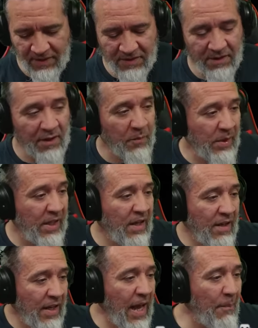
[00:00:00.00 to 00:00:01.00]
This is gonna
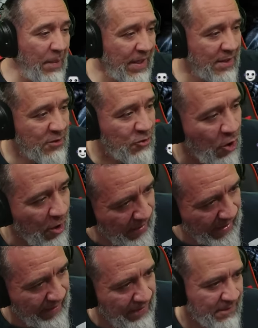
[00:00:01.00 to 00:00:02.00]
be an epic
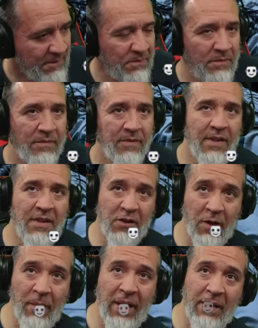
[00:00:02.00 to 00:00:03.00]
story. This
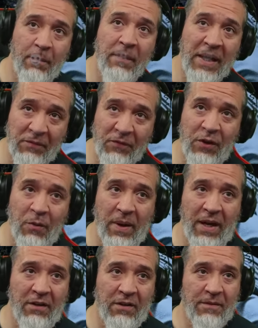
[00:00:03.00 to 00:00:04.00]
is gonna make Meat feel
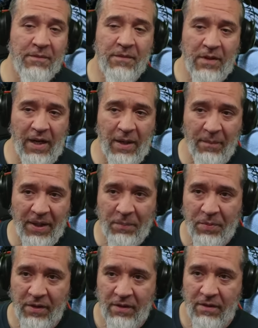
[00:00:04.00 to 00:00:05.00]
better. All right,
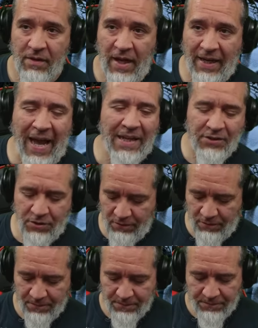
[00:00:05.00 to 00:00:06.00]
Meat? I got
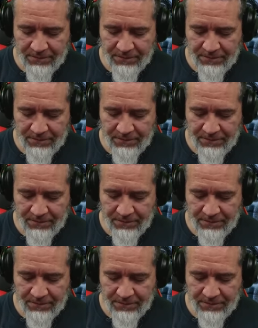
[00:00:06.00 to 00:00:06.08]
you.